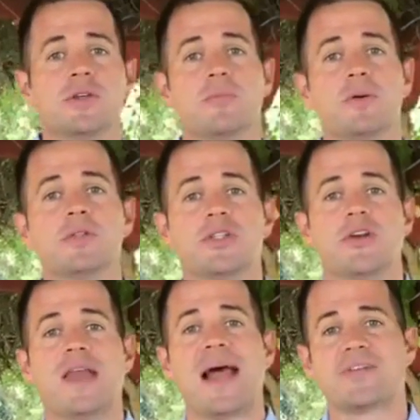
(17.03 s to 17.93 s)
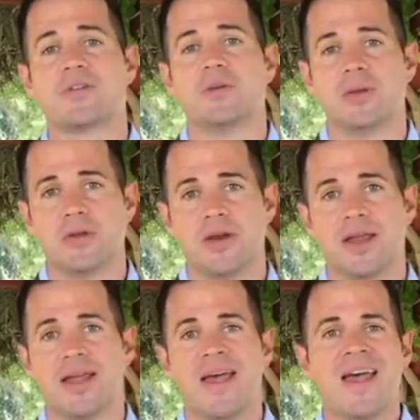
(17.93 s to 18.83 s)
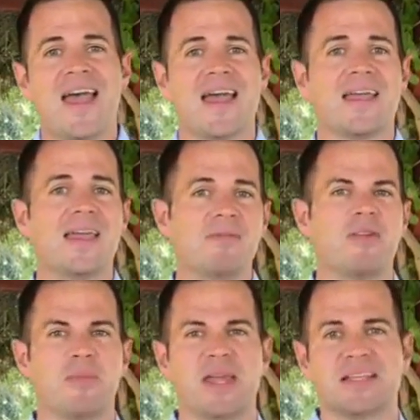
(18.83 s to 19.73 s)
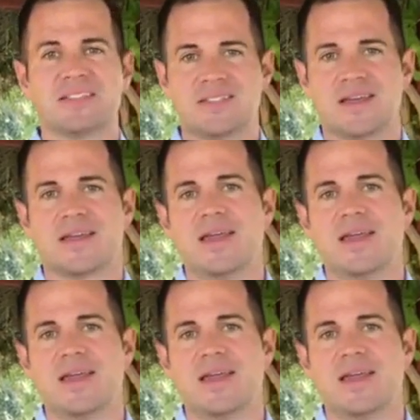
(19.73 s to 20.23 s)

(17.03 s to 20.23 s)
to boost your natural immunity and keep from getting sick,